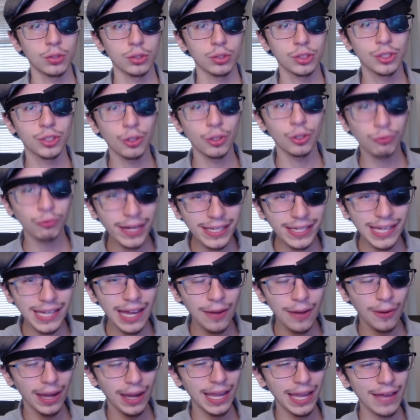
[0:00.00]
So right
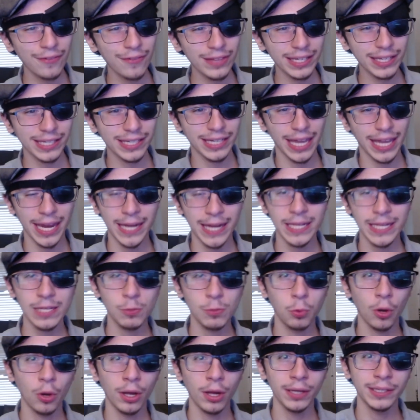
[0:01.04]
now I have like an
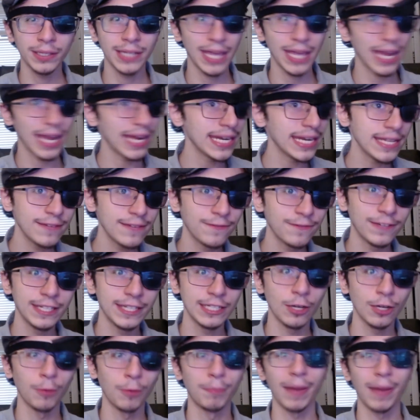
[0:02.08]
81-80
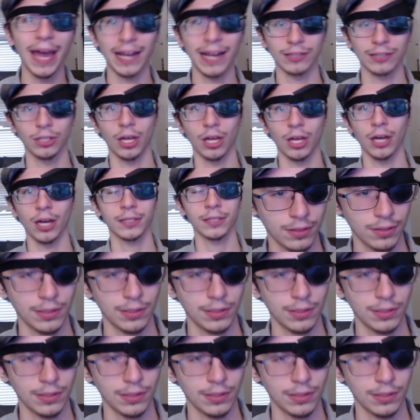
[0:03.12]
video backlog.